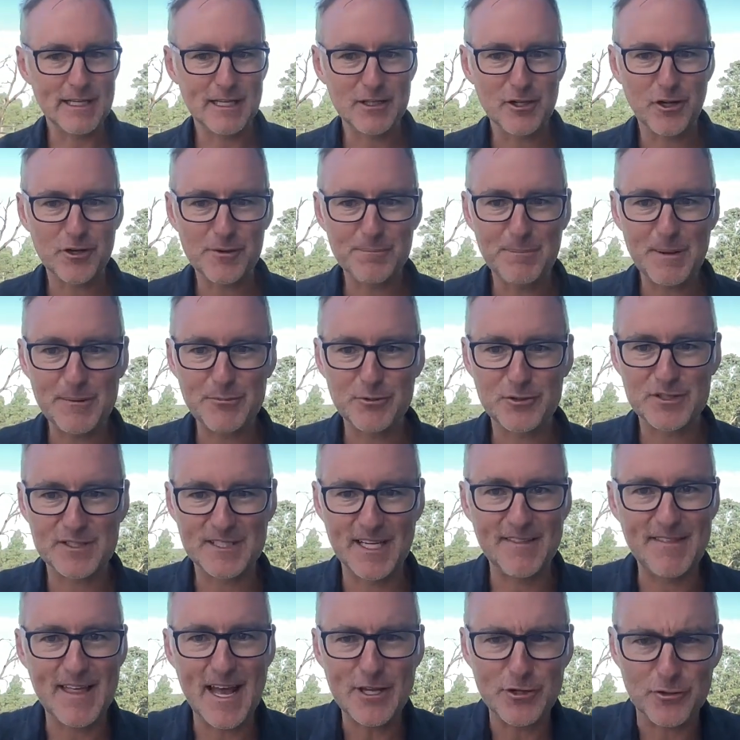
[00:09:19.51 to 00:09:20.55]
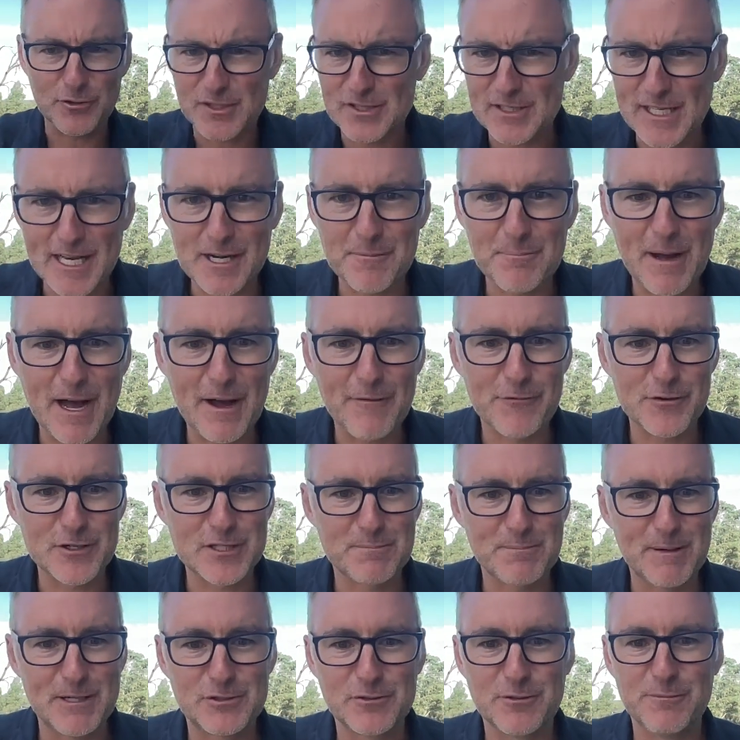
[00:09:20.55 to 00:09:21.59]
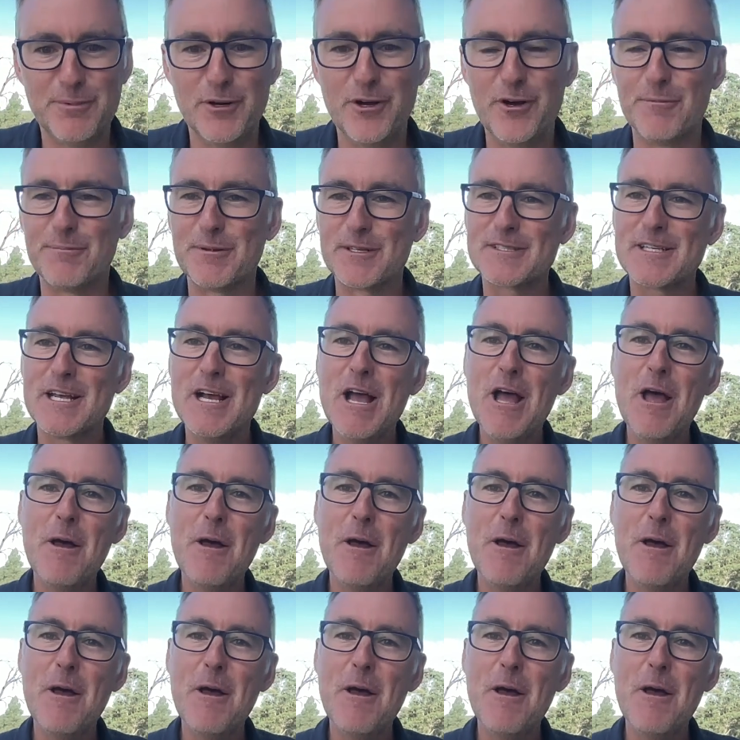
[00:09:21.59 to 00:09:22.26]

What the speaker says: A lot of people said that. You're set apart for a special purpose.